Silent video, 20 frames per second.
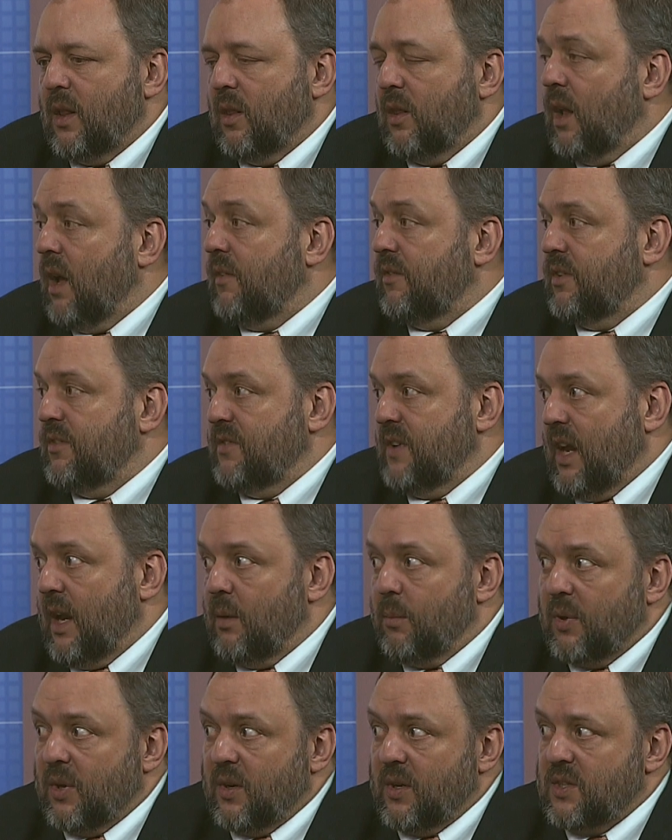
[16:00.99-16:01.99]
love of
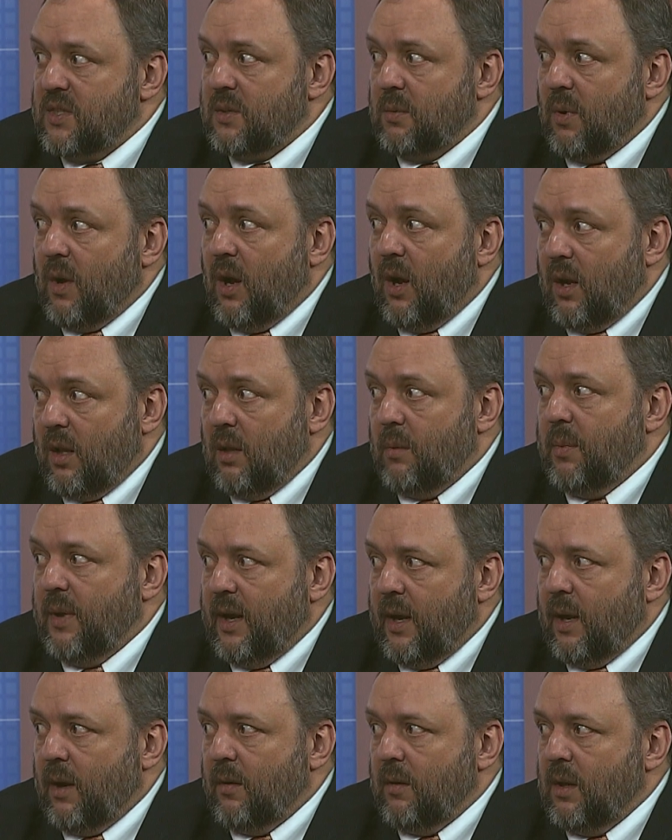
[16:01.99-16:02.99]
neighbor is all
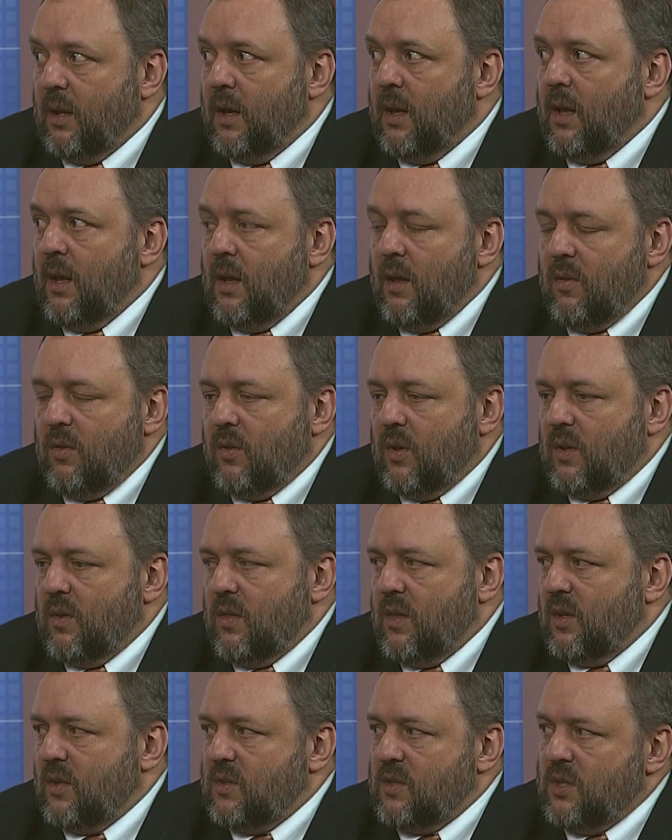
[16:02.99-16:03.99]
about. Mm -hmm. The,
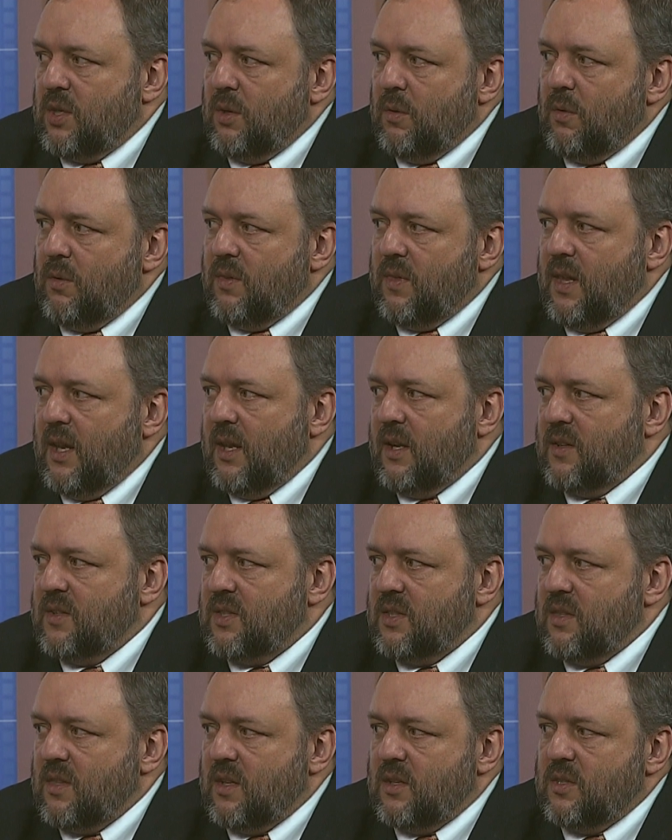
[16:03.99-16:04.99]
the, two
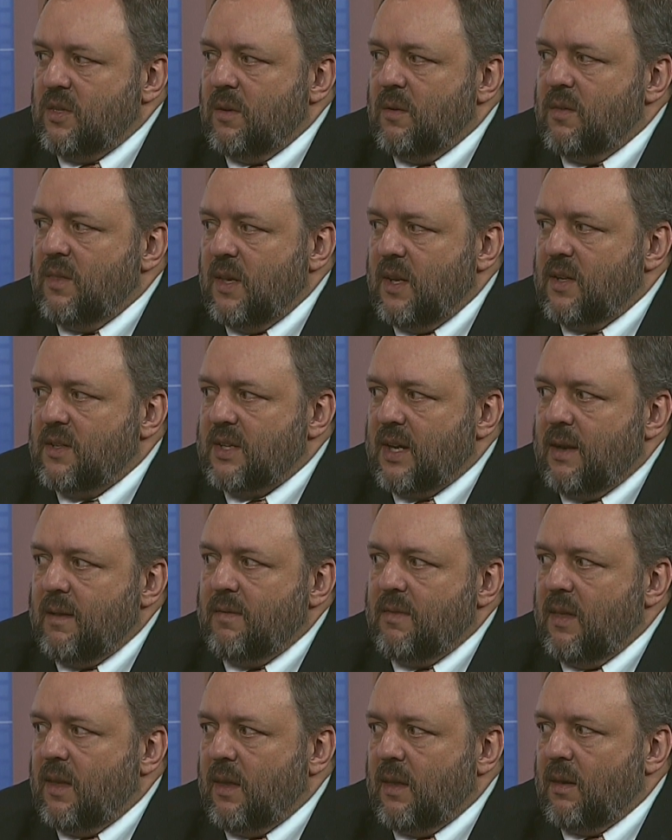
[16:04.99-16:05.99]
things, the two things I
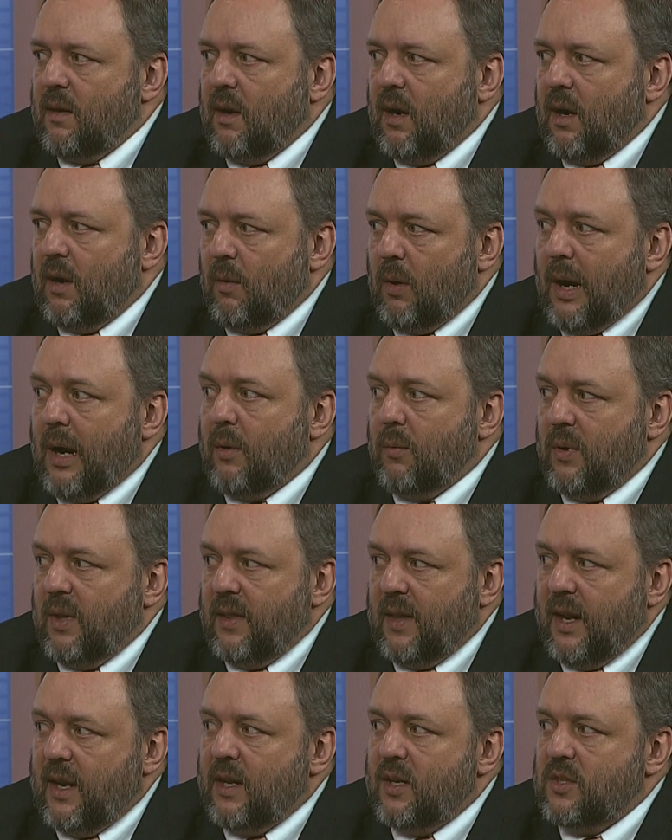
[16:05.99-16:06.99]
think are, are
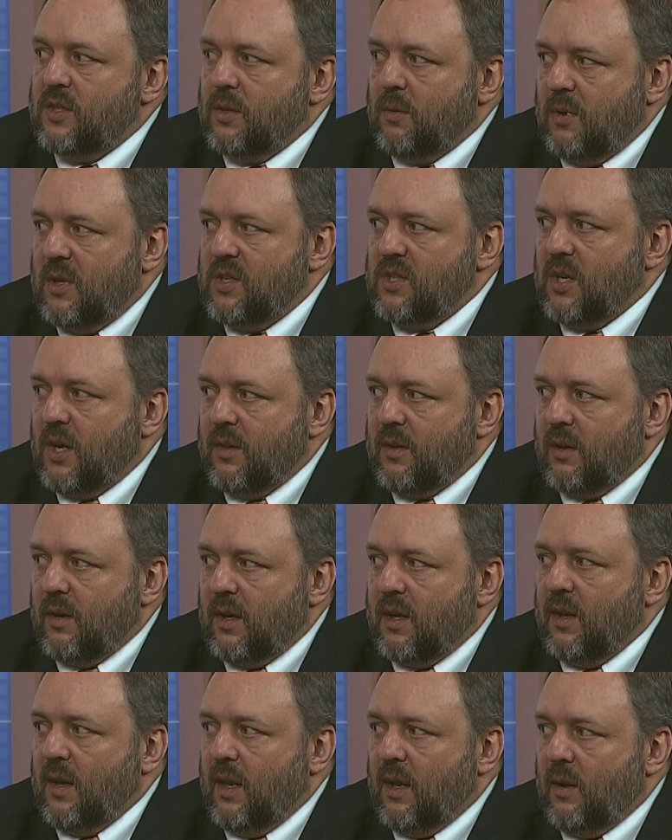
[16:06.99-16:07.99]
related to each other
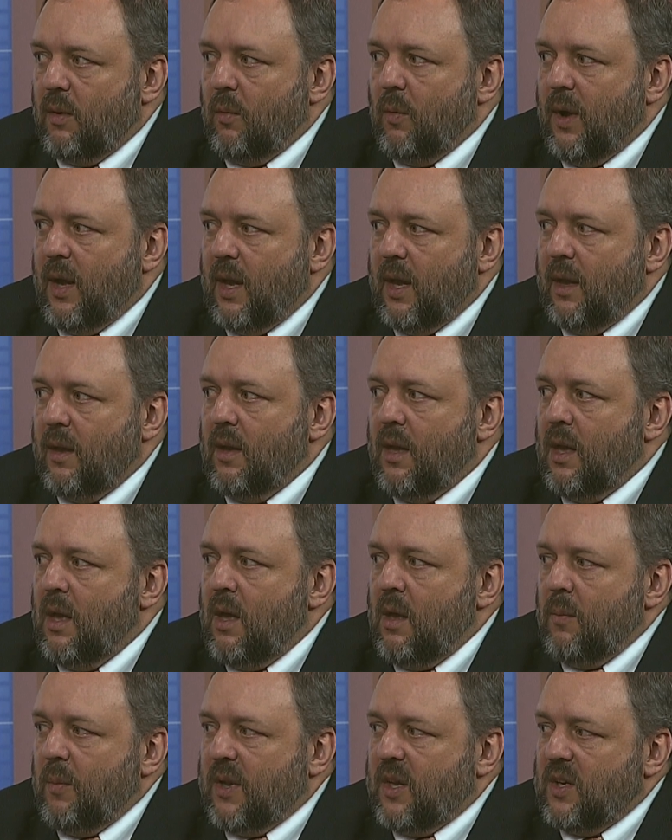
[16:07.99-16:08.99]
in, in a way
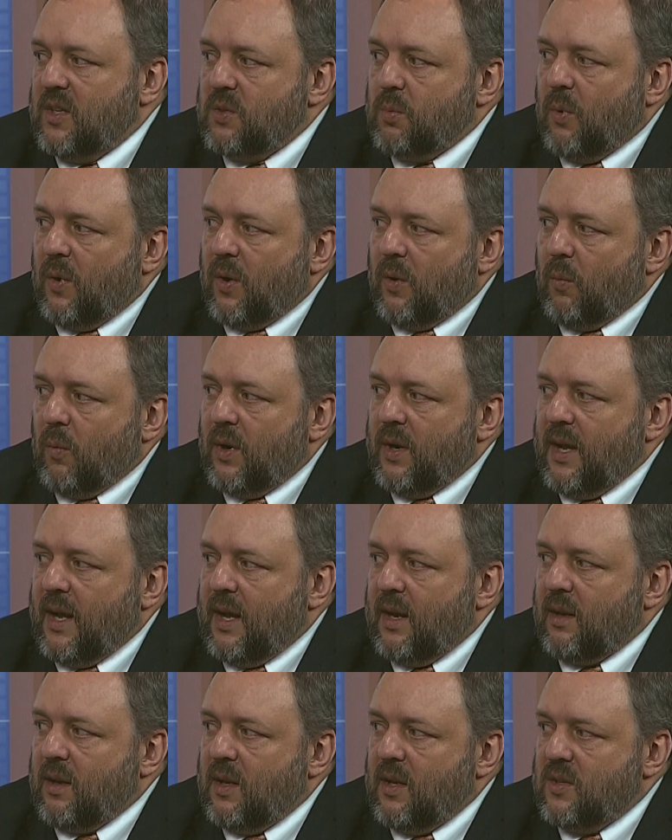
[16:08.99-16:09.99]
because we're, we're
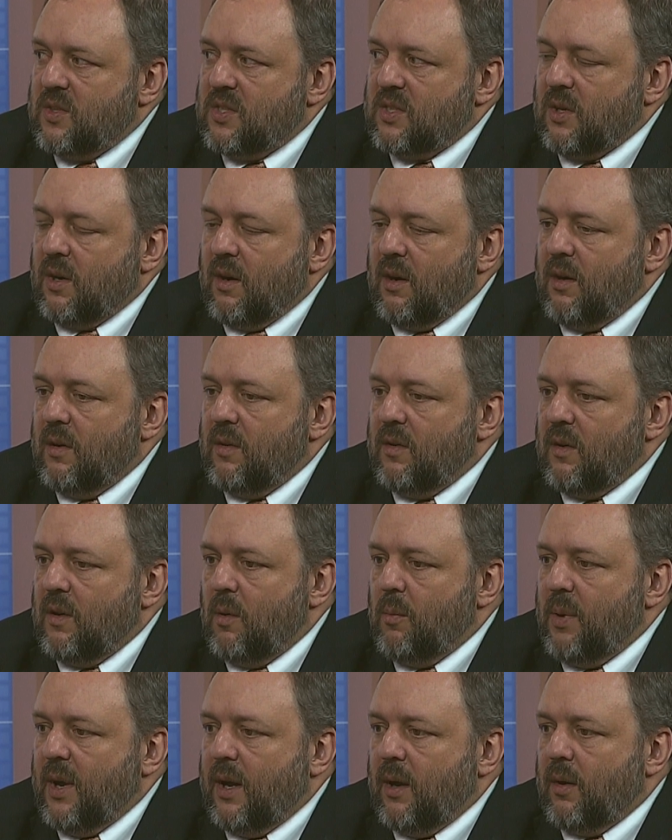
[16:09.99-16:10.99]
not concerned
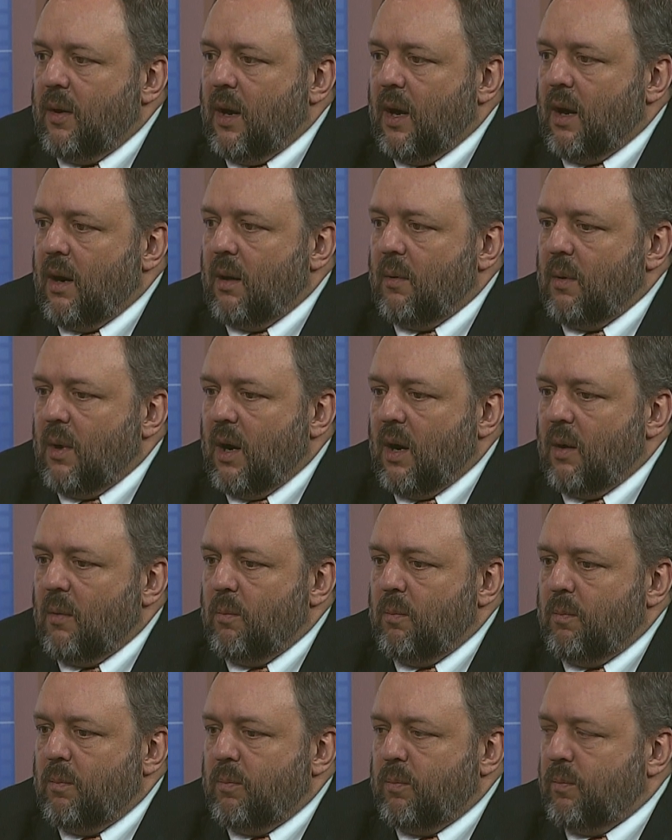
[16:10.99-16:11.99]
about our, our,
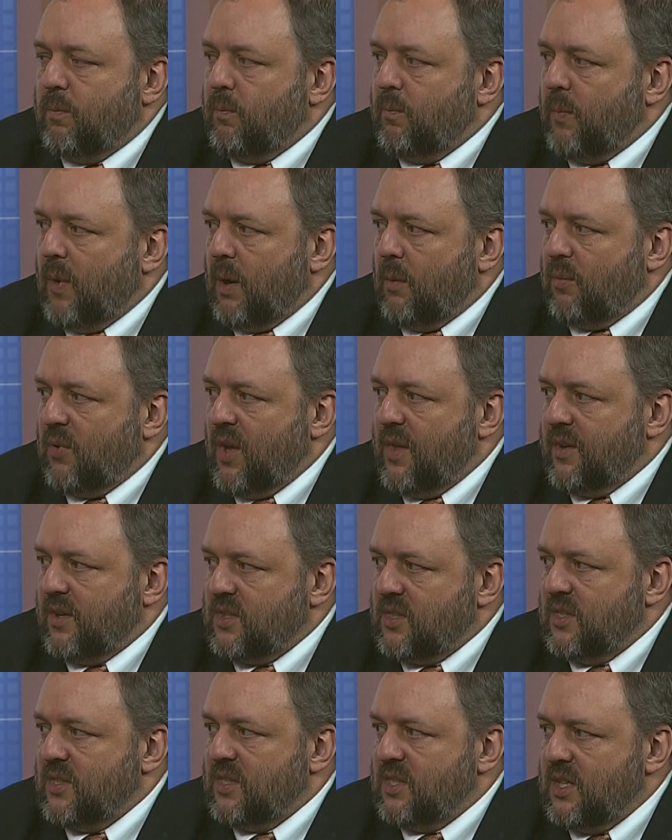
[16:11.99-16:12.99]
our
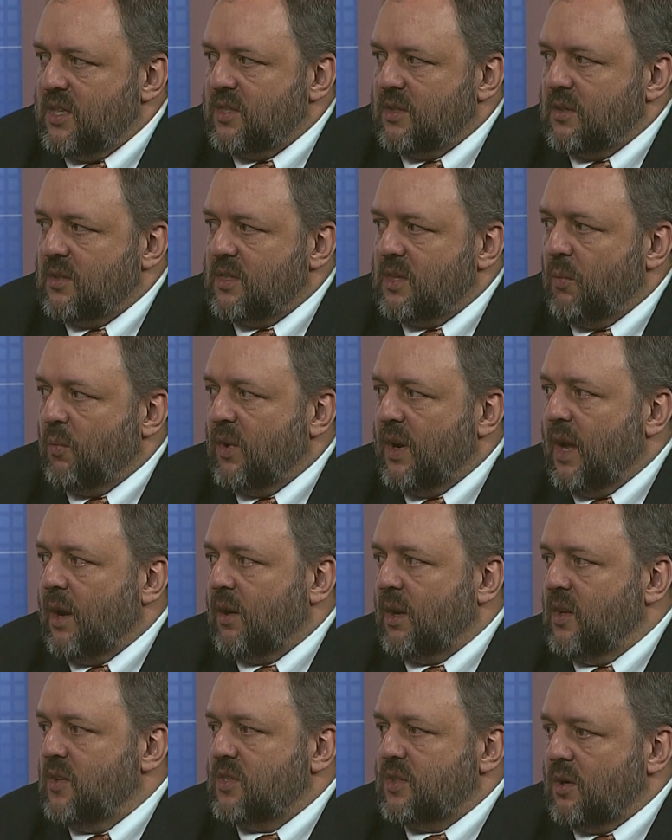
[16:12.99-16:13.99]
brothers and sisters and we're
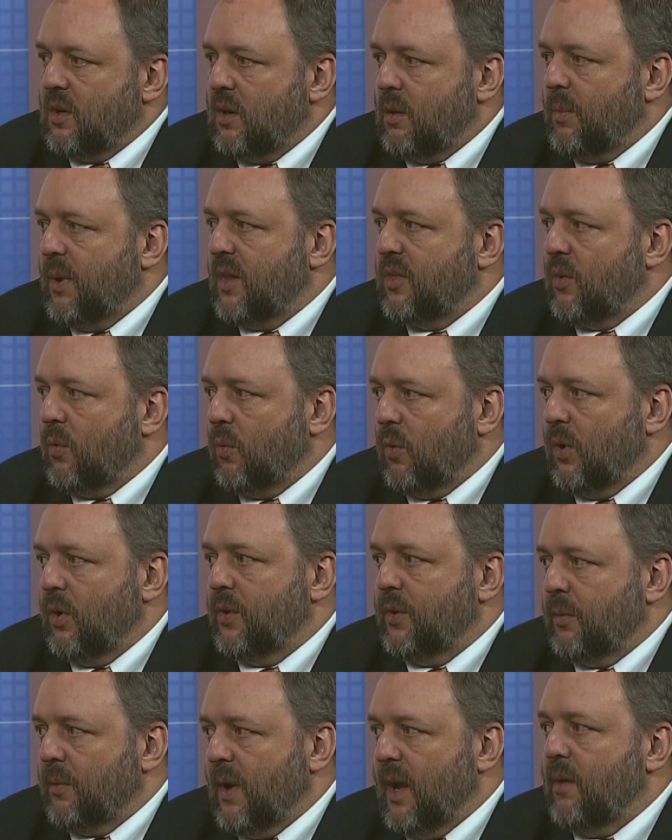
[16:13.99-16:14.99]
not concerned about the
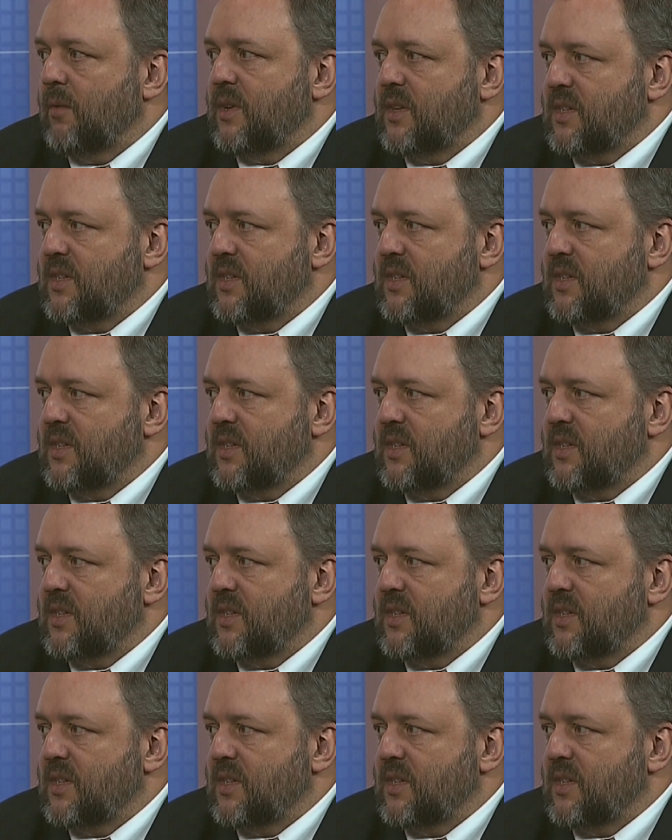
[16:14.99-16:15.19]
world around